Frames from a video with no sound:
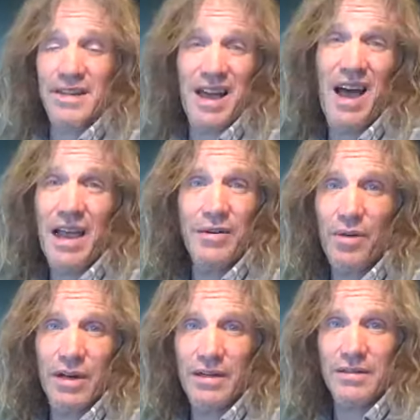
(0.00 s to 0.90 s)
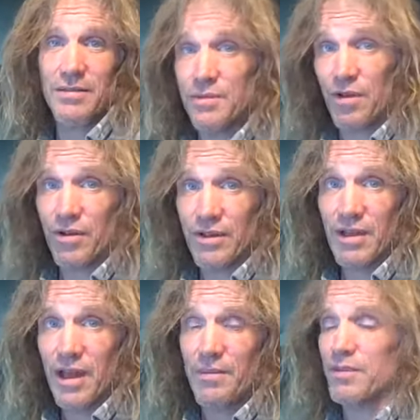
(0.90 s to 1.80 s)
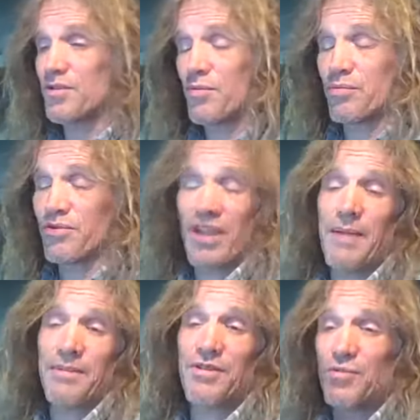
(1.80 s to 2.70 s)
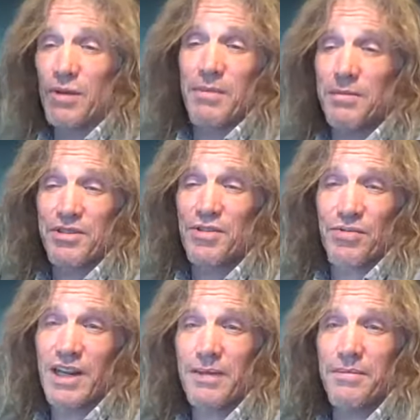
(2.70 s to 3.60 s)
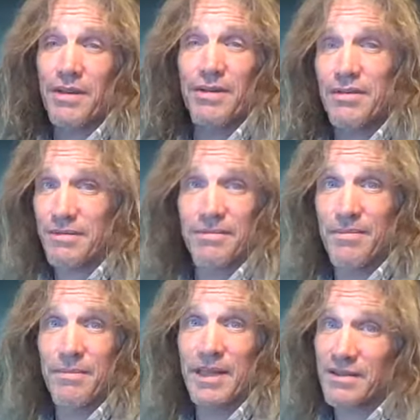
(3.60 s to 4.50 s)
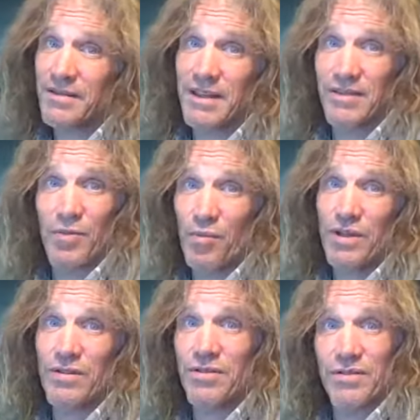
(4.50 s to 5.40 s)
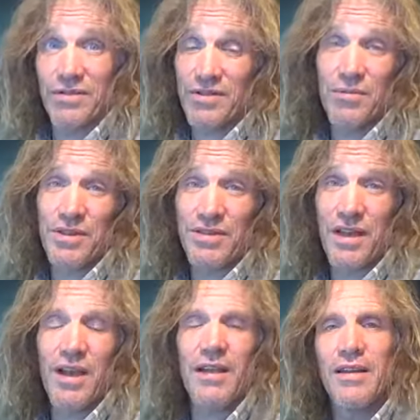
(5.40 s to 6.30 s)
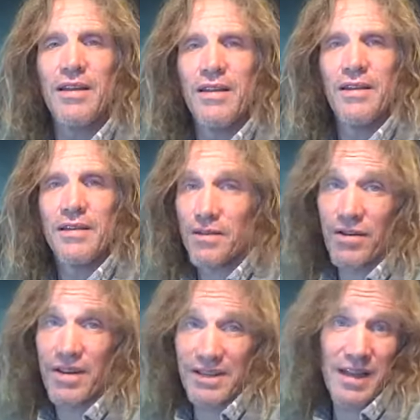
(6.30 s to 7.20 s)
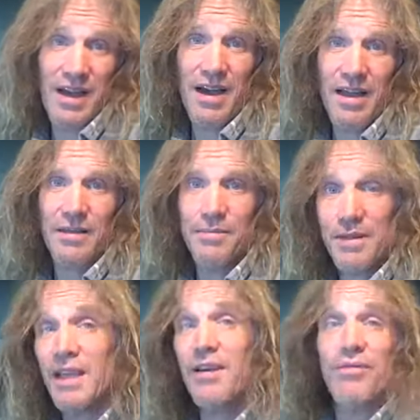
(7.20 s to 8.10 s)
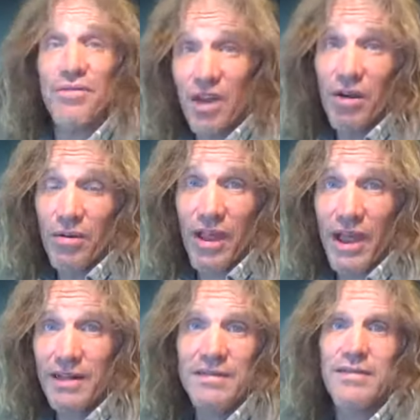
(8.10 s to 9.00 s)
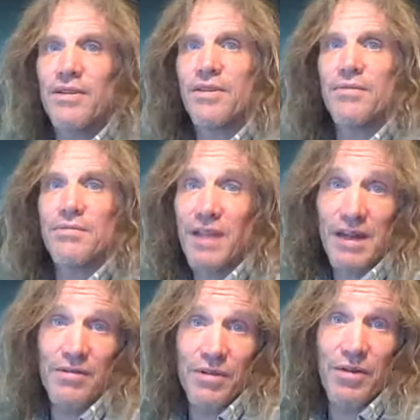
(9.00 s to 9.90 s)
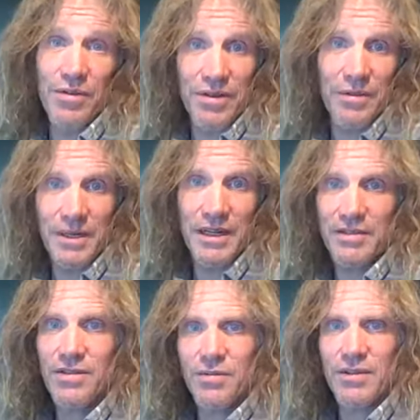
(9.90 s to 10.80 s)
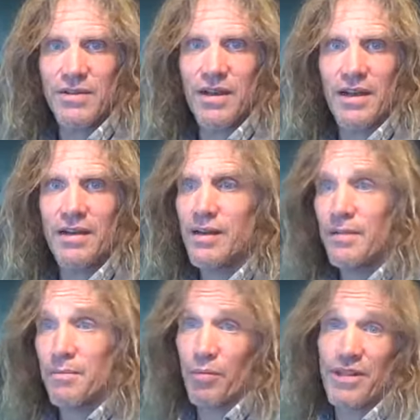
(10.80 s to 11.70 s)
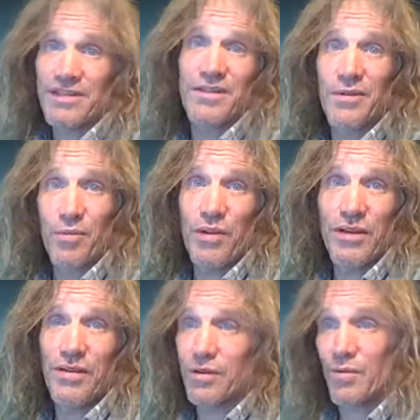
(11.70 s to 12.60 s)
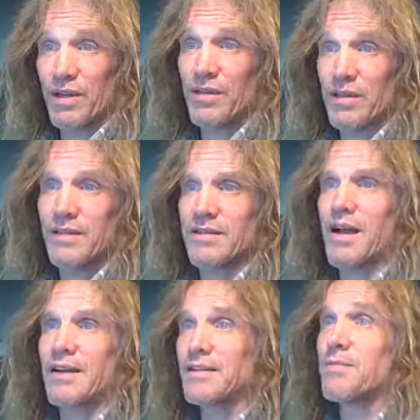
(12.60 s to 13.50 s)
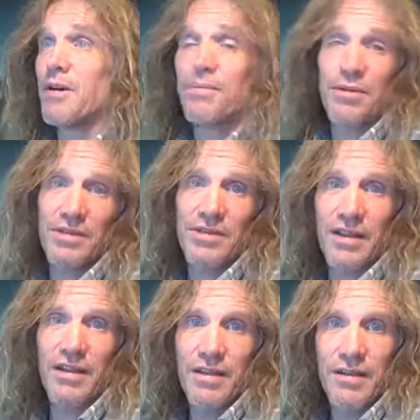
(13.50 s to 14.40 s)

denied organisms all the time. The sw salmon swim upstream. They're basically it's a will to suicide. They're going to die, but they don't know that, so they don't know they're committing suicide. But what's their will? Their will is I smell pussy,